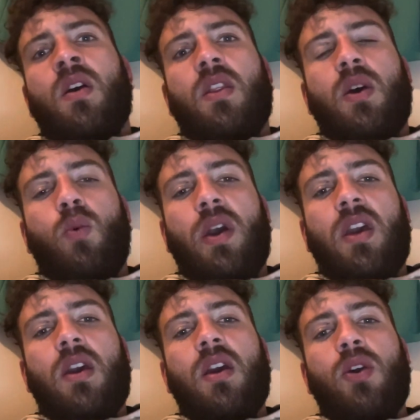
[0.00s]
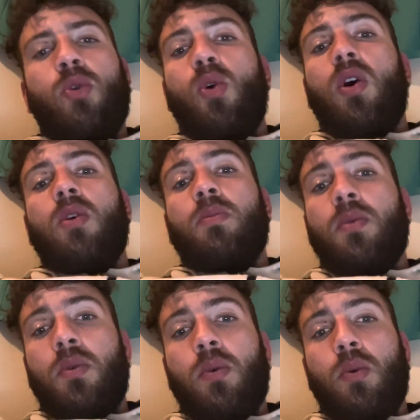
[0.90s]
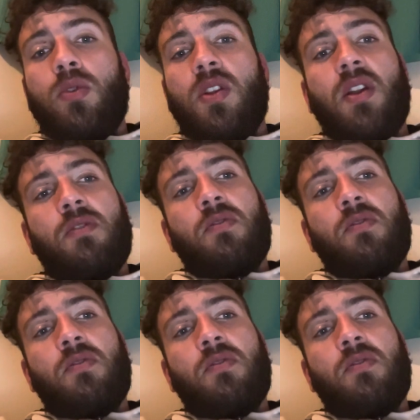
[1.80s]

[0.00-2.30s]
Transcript: The way he grew up didn't